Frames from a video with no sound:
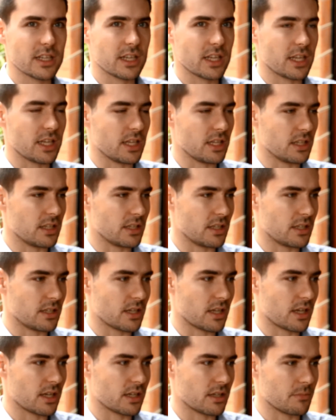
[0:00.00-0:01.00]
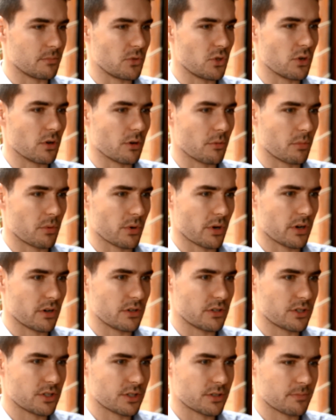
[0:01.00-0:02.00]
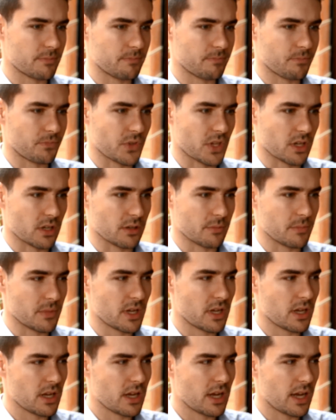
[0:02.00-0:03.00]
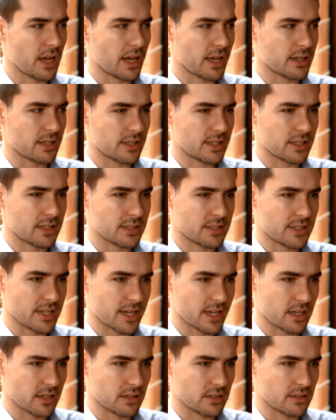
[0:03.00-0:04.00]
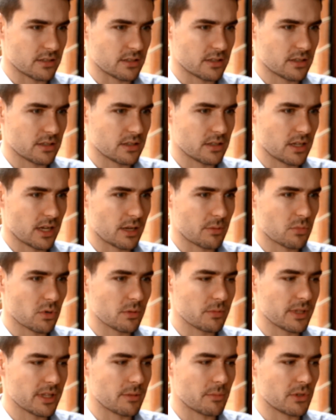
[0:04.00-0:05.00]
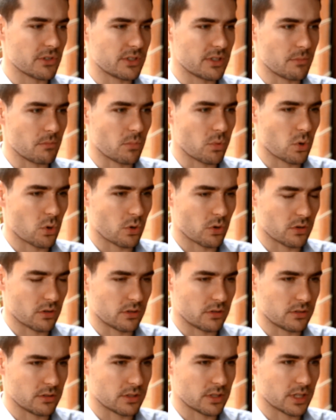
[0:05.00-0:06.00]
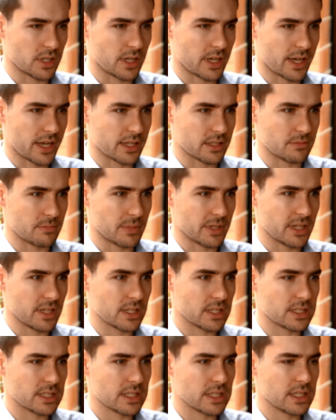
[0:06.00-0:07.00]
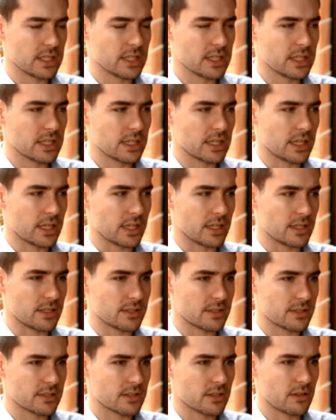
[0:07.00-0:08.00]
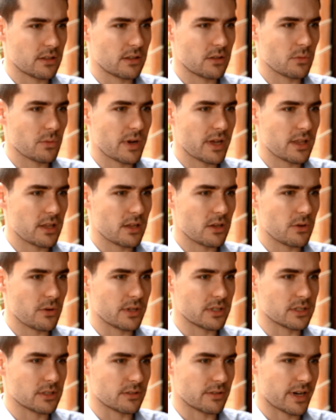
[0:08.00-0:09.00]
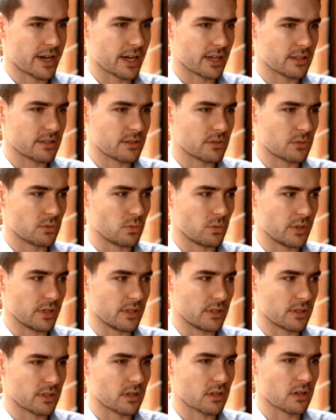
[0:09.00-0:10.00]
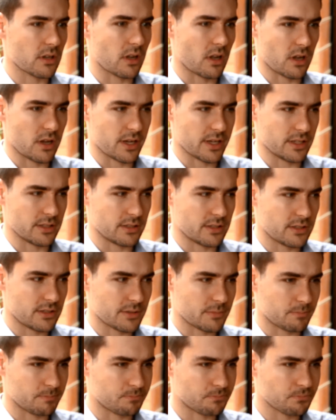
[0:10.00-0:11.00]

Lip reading: in your approach. And I think the second and probably the most important aspect is the way that you interact with clients.